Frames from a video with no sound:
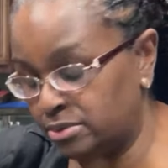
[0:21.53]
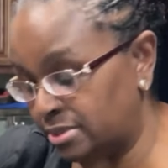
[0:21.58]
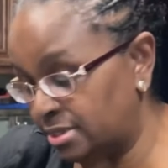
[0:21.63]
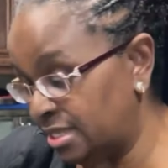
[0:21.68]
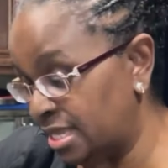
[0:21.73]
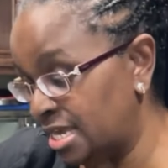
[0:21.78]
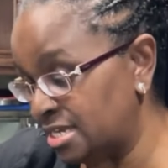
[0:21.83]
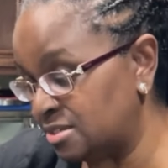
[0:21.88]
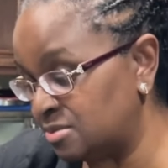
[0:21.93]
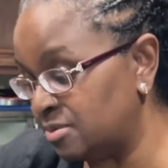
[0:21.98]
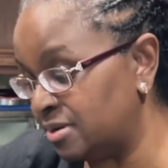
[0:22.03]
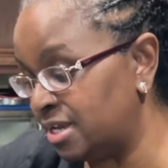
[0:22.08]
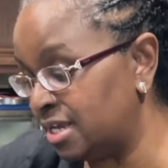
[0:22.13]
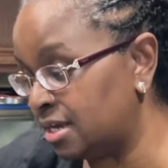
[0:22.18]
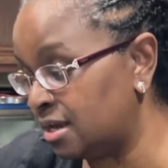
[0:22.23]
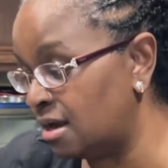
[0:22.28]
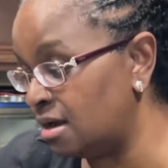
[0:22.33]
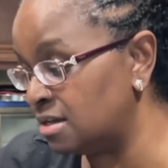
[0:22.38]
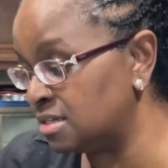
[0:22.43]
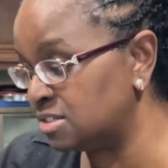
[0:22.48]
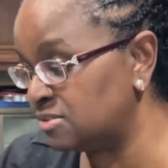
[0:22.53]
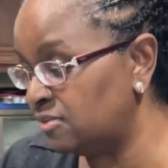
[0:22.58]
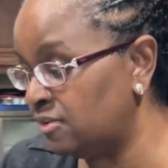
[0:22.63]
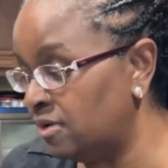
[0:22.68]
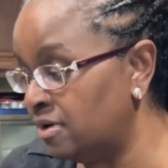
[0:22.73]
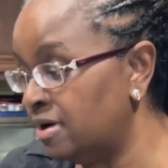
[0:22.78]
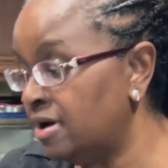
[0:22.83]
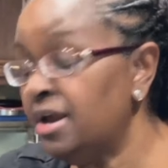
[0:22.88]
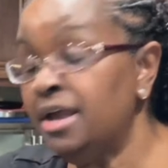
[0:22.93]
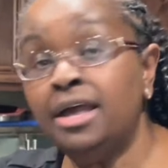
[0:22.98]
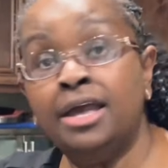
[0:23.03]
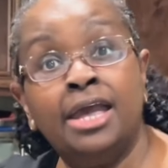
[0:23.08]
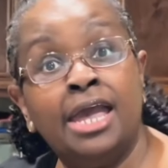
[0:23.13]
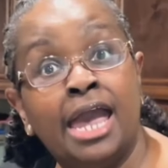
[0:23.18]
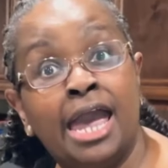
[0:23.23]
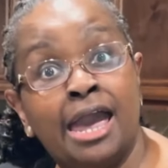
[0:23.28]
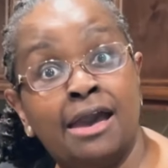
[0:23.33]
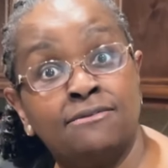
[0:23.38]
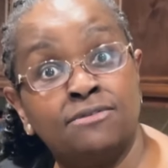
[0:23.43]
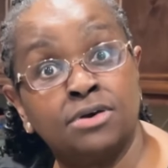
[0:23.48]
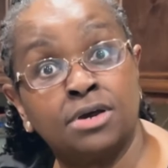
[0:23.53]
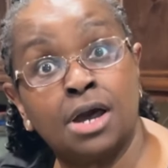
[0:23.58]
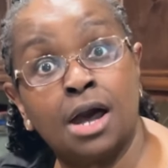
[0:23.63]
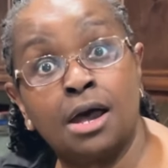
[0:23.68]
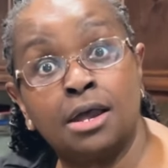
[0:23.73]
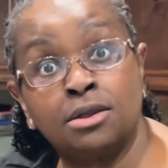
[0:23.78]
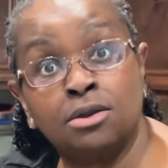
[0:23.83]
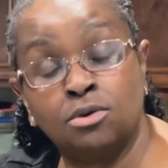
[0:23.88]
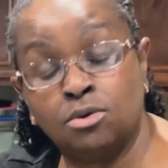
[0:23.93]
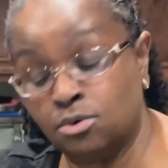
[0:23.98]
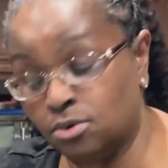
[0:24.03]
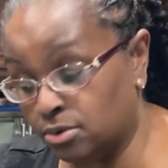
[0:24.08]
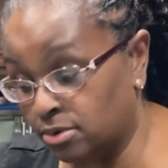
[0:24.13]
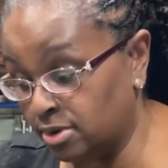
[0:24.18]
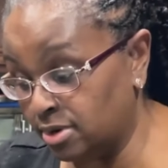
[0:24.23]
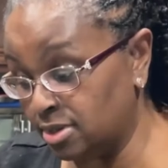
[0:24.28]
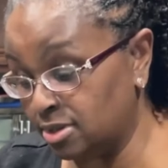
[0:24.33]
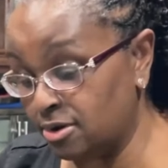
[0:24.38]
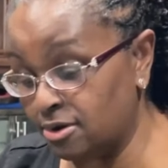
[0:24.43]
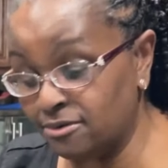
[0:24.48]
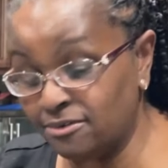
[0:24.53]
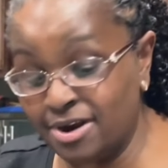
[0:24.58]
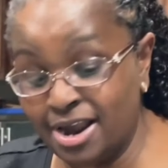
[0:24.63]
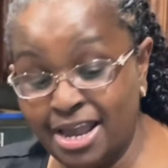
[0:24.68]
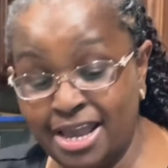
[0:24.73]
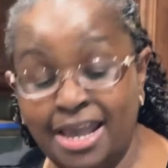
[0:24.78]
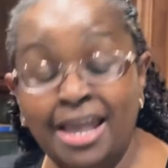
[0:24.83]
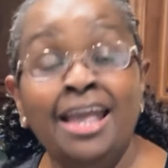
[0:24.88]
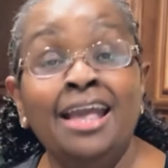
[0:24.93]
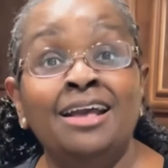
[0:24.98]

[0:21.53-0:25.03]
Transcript: that's what it calls for, avocado oil, all right?